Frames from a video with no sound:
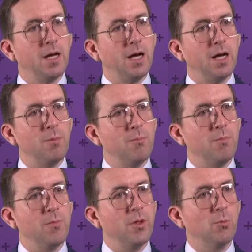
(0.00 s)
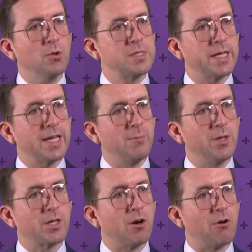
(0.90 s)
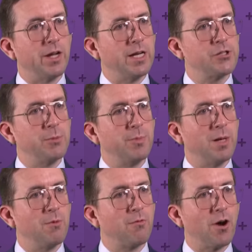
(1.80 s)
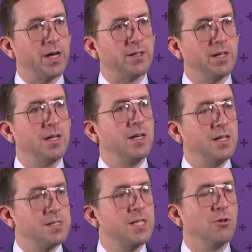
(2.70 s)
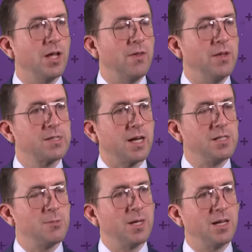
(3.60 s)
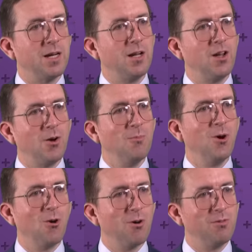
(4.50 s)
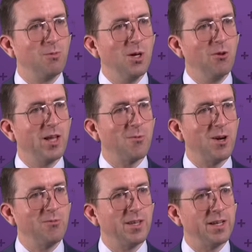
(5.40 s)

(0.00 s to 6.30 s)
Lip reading: that we'll see him at the coronation. But I'm afraid until then, there's going to be a lot more of will they, won't